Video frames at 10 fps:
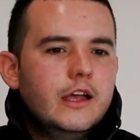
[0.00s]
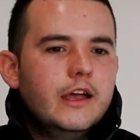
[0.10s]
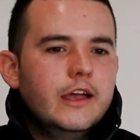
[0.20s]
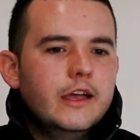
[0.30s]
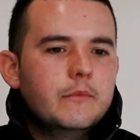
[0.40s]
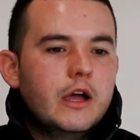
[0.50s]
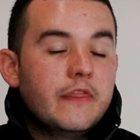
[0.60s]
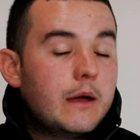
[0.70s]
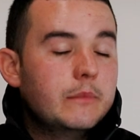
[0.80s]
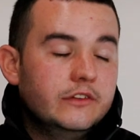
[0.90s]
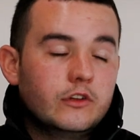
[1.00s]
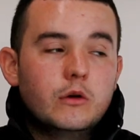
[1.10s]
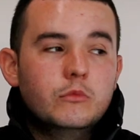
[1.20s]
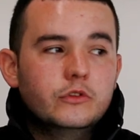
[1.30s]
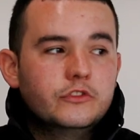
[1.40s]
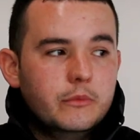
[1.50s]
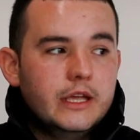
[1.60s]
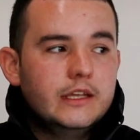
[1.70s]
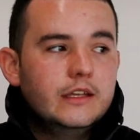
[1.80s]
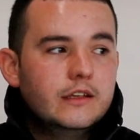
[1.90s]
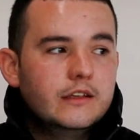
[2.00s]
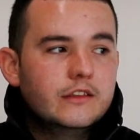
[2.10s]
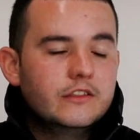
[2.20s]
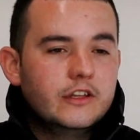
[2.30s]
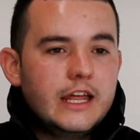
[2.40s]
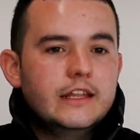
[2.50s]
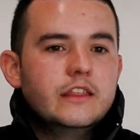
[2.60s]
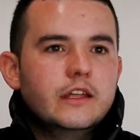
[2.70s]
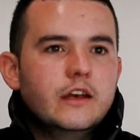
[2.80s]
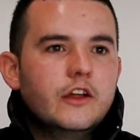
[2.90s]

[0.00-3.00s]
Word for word: and that means a lot more to me than anything.